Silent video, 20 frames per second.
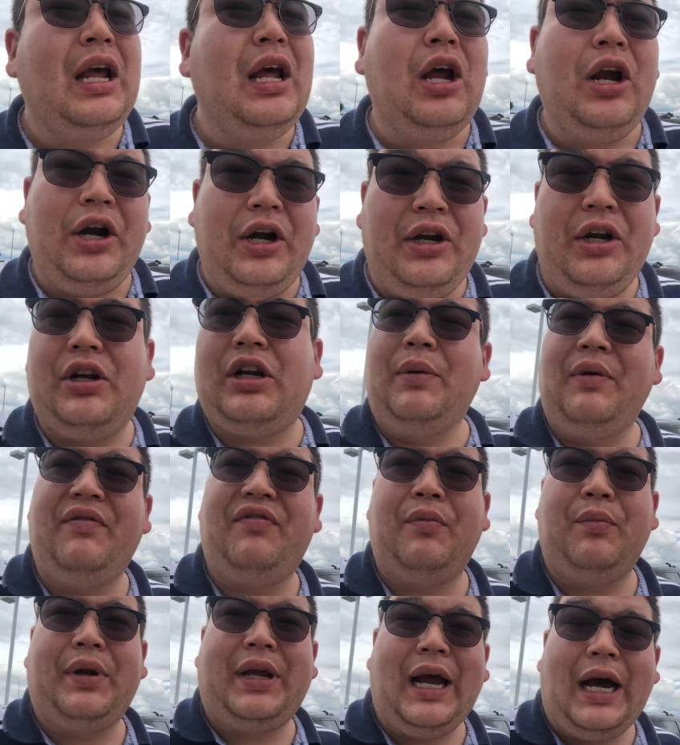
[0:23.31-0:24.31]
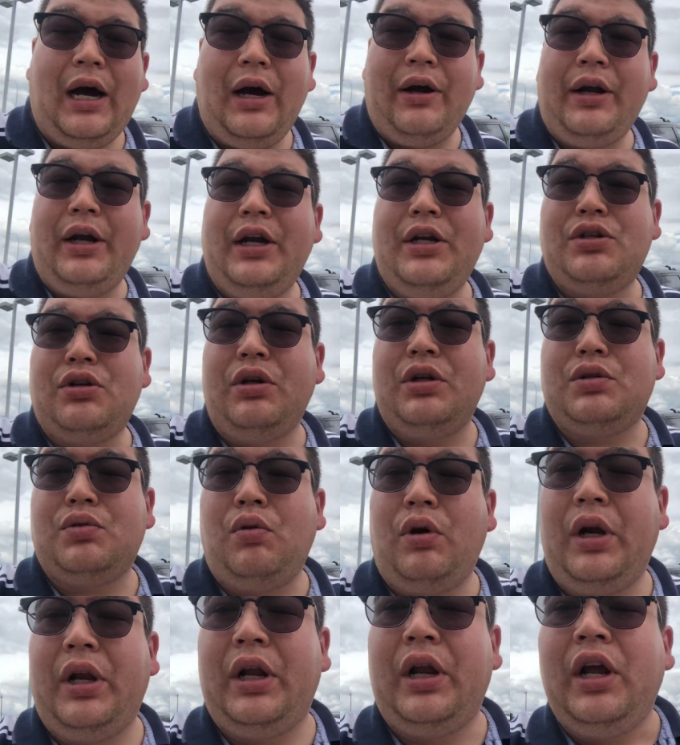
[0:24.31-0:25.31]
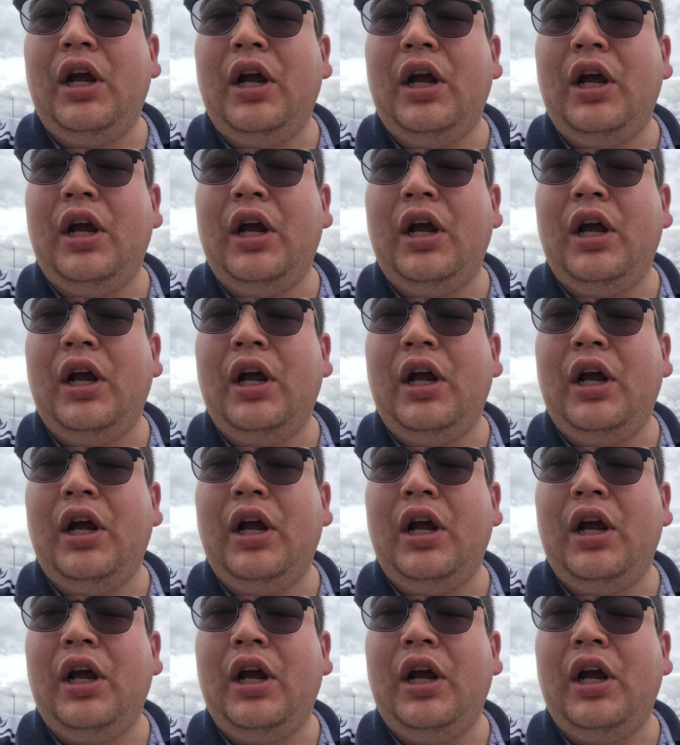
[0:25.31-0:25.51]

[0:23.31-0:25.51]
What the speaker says: Heard you're coming from Calgary, so I just want to